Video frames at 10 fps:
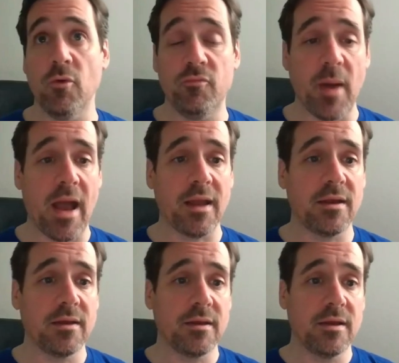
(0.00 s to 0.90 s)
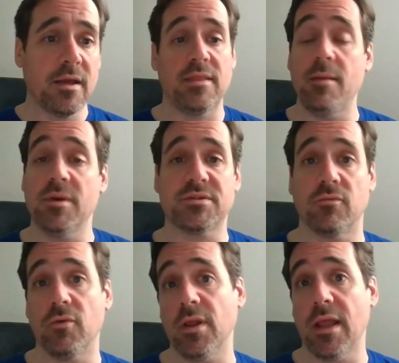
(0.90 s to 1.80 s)
move back. And they must
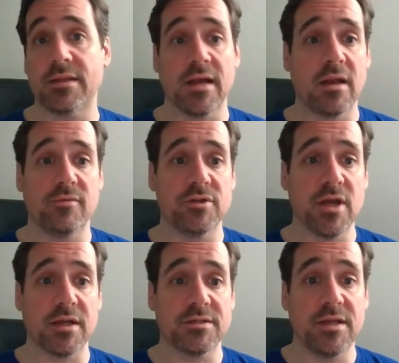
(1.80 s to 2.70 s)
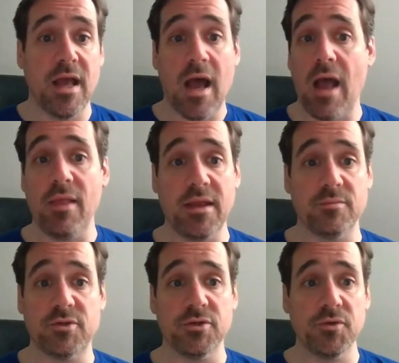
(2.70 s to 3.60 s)
have really liked Donovan Jackson. I like him
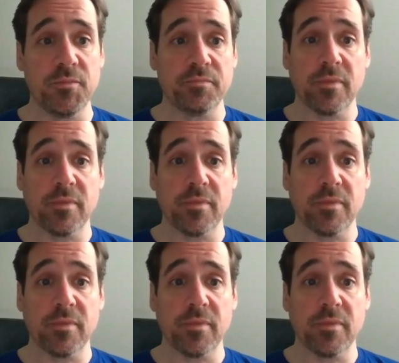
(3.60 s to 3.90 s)
too.